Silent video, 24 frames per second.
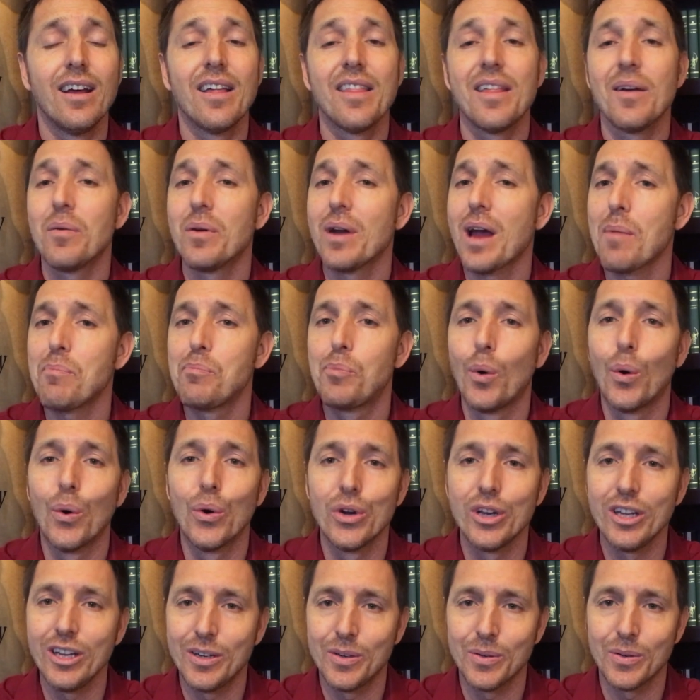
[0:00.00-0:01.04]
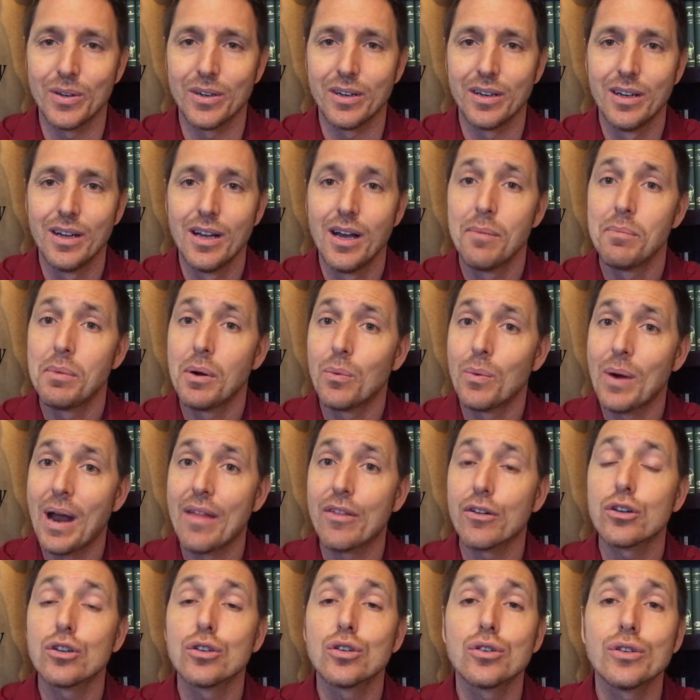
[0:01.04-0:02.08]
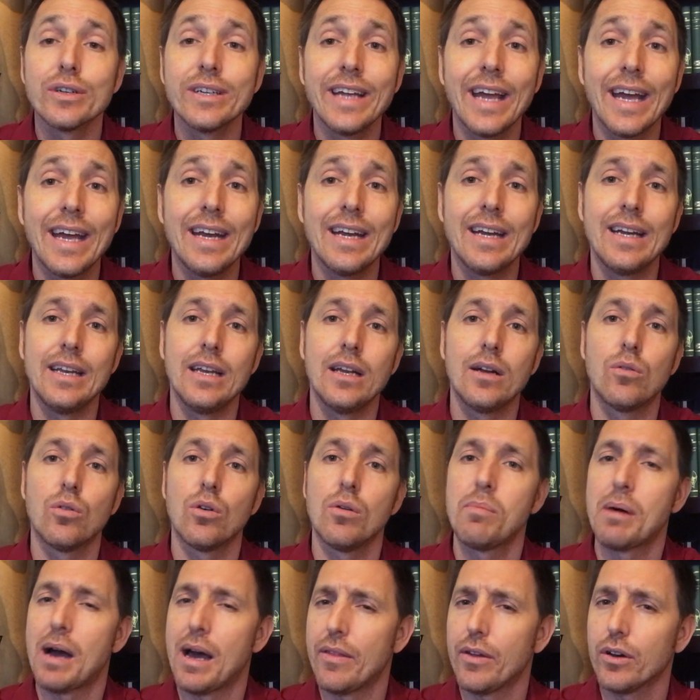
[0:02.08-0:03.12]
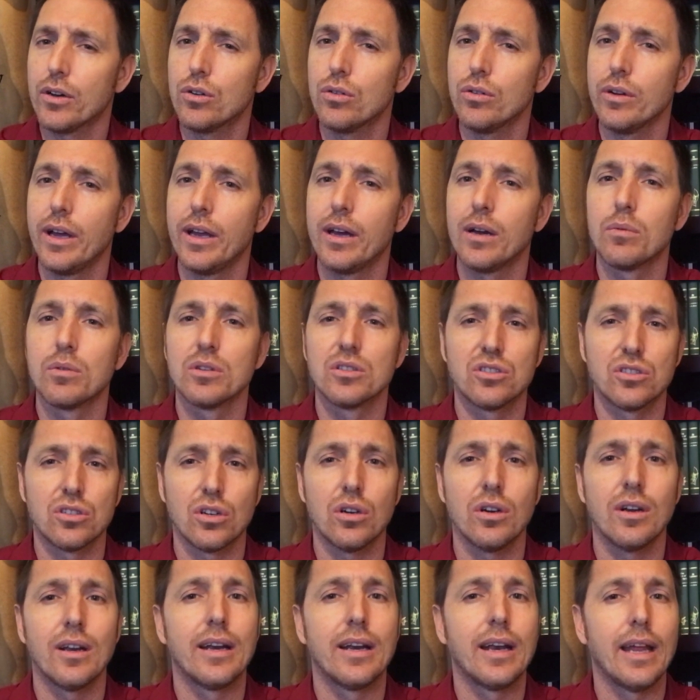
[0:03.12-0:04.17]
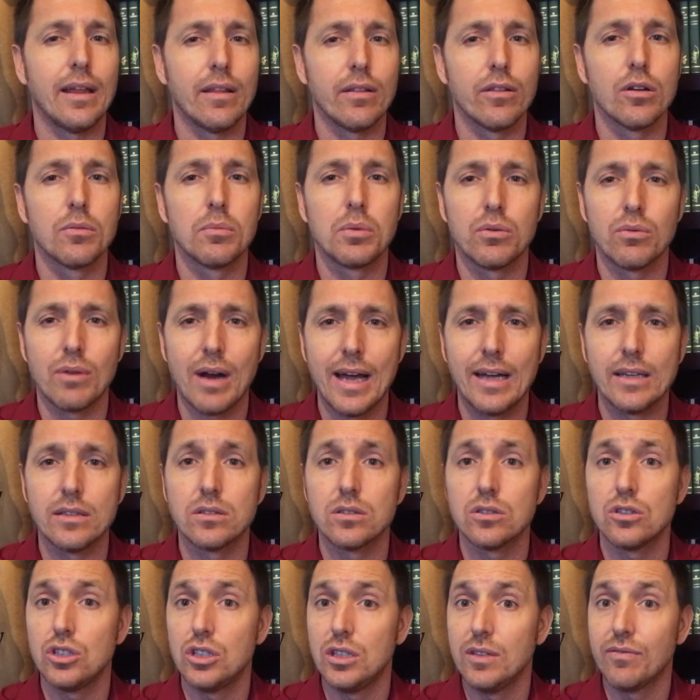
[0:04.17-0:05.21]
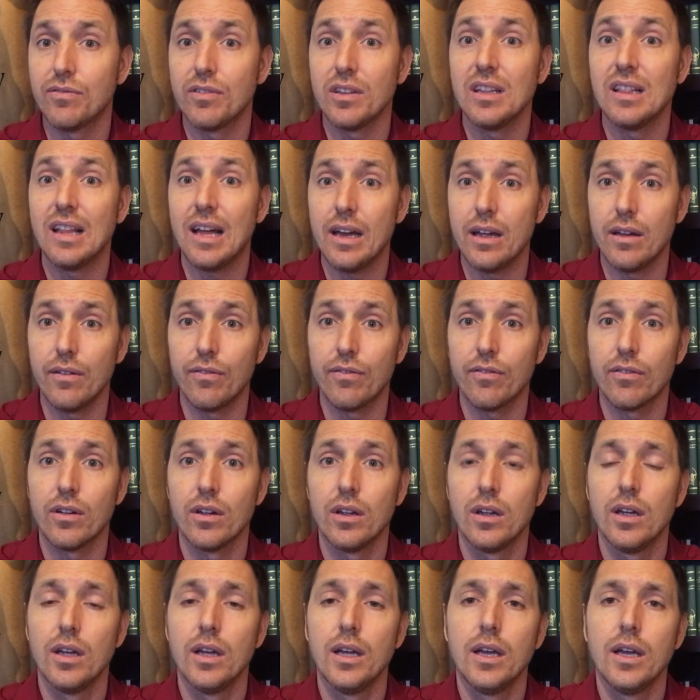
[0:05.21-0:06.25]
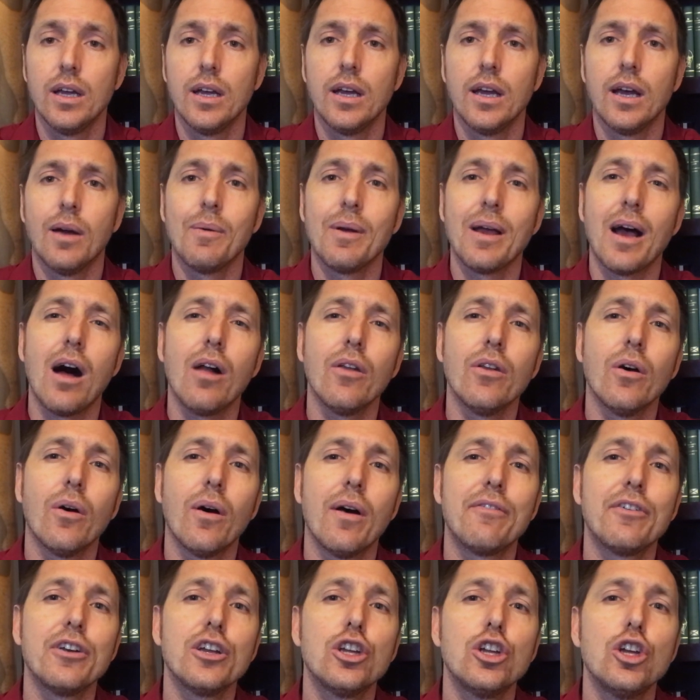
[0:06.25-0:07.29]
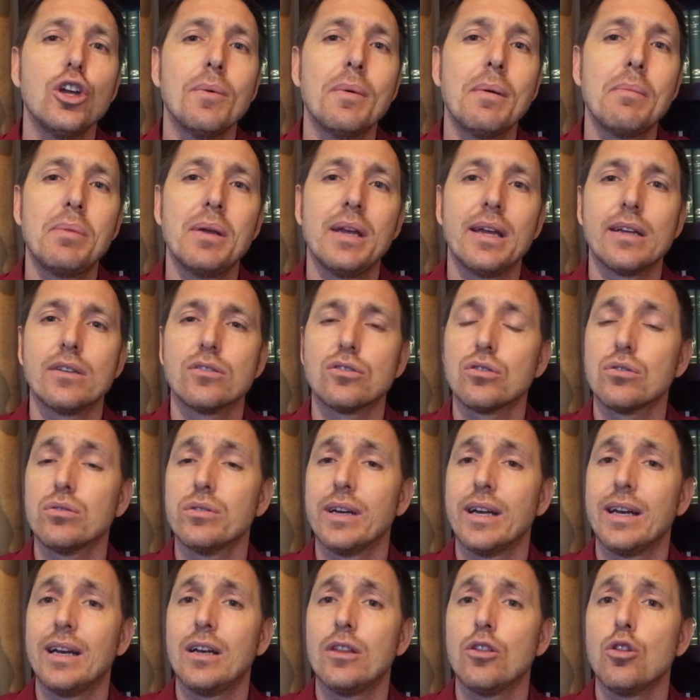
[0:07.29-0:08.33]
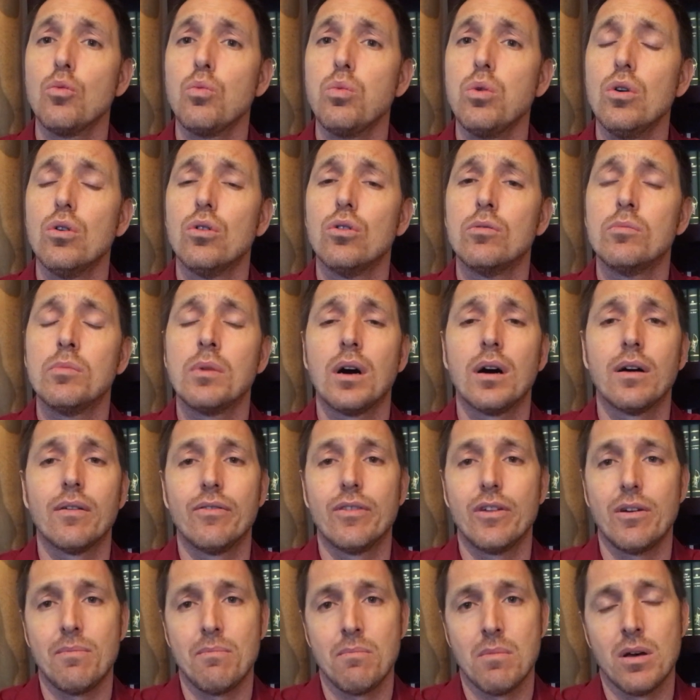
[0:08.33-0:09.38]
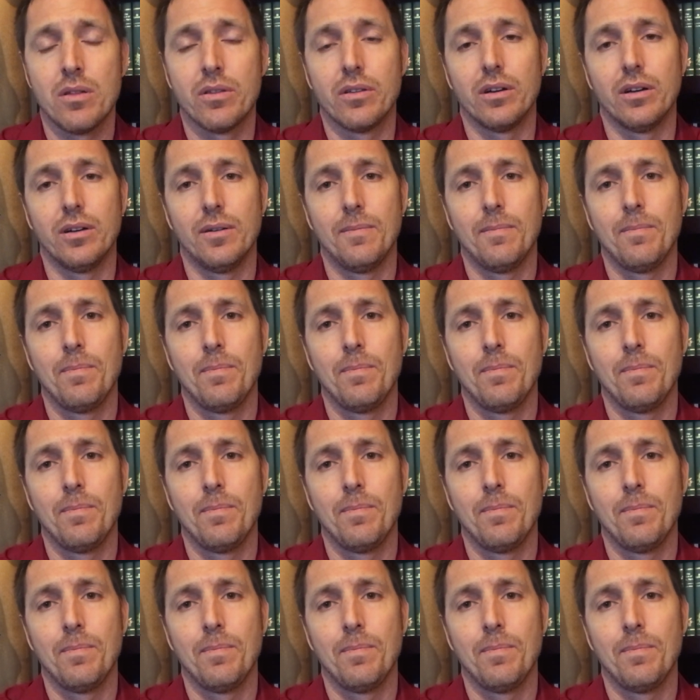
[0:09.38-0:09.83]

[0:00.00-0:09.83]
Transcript: They were not born equal, but rather created equal by their Creator with certain unalienable rights, chiefly life. And we all know every human being is created in the womb of their mother.